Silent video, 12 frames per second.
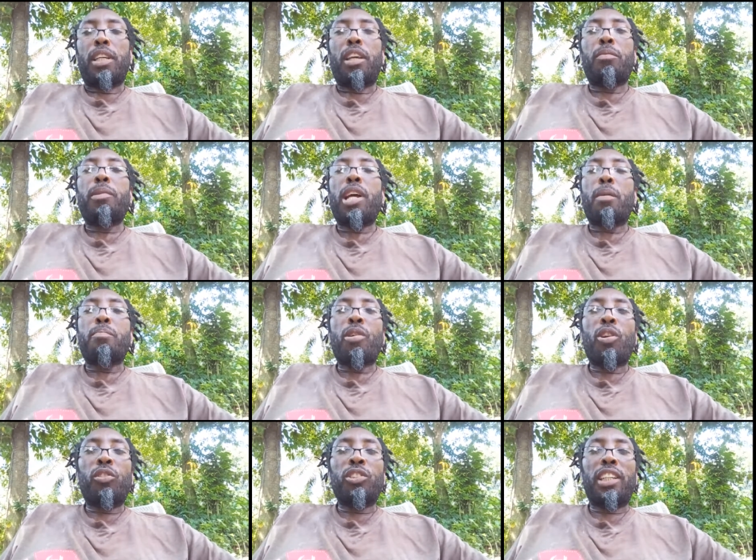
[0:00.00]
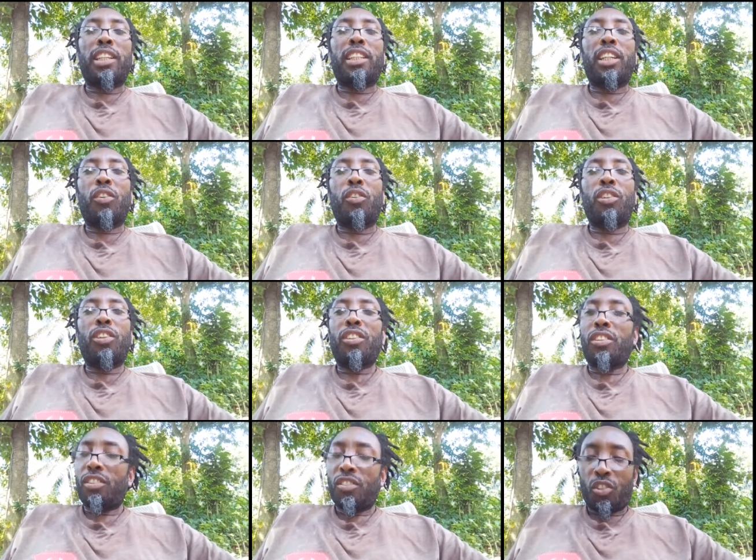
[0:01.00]
If me not pronounce anything good,
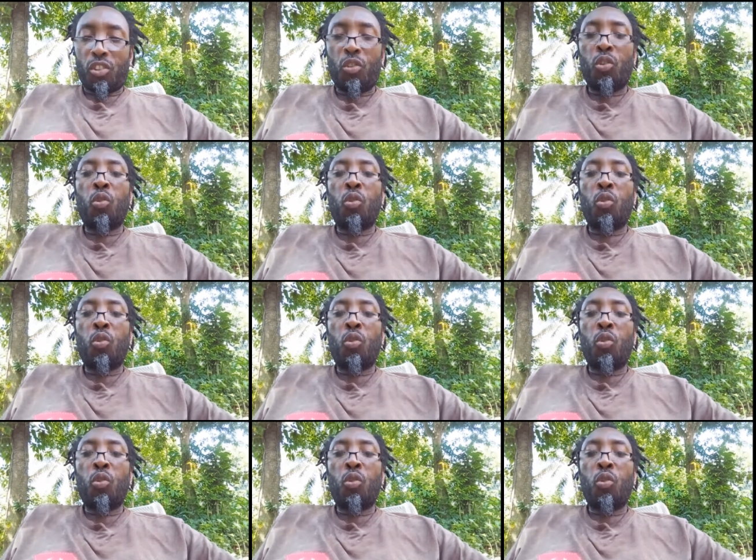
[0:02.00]
I